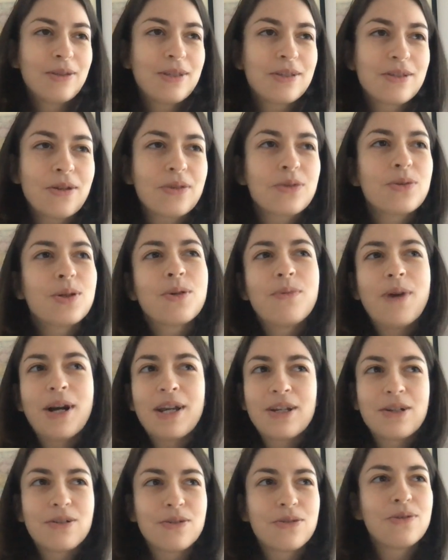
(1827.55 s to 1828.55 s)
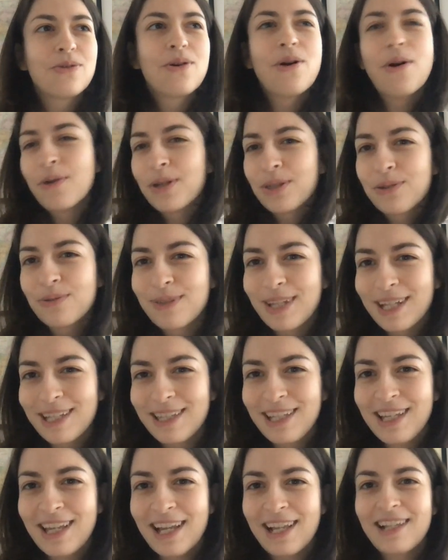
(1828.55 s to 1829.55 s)
does not require you to go into
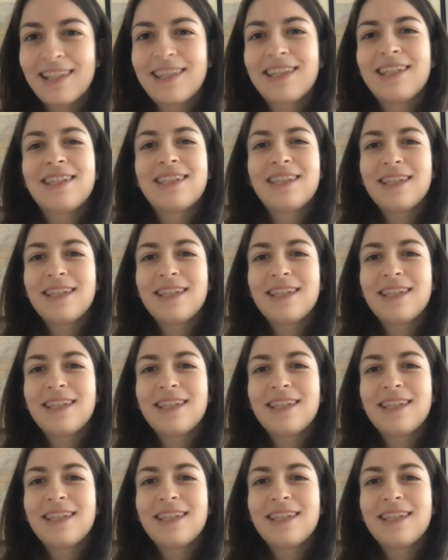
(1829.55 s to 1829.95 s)
technicalities.